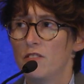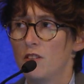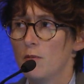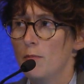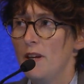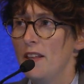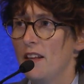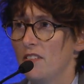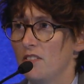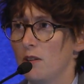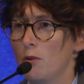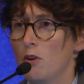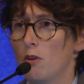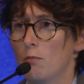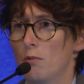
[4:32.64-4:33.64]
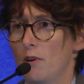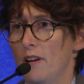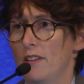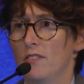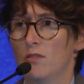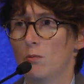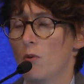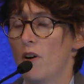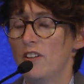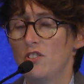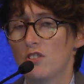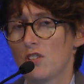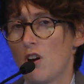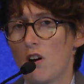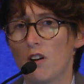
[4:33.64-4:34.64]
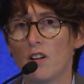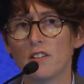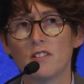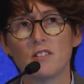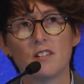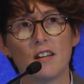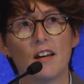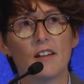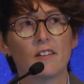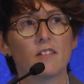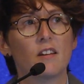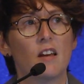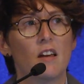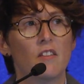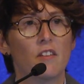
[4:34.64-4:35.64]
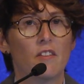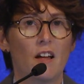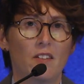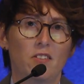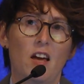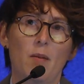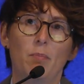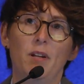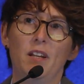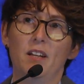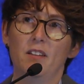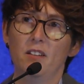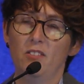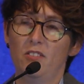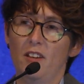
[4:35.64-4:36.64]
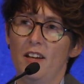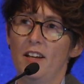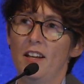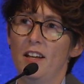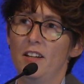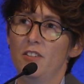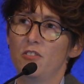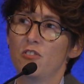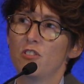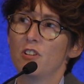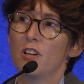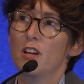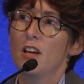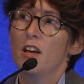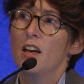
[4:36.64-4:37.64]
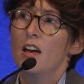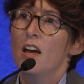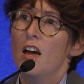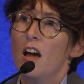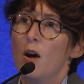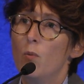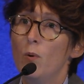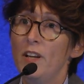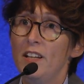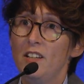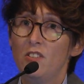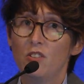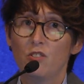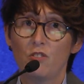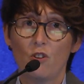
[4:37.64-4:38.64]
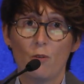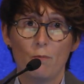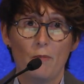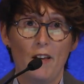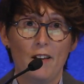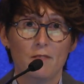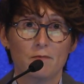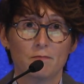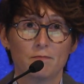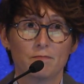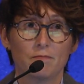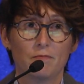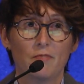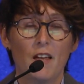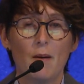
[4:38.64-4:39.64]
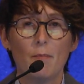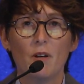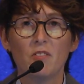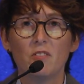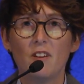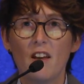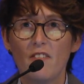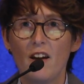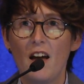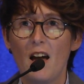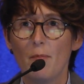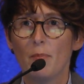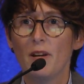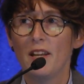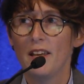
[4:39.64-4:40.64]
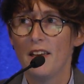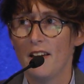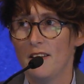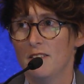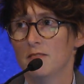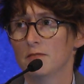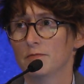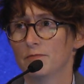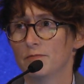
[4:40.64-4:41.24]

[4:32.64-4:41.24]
To me, that's incomprehensible. I just can't understand that that's happening in this day and age. And we need to stop that. That must never happen again.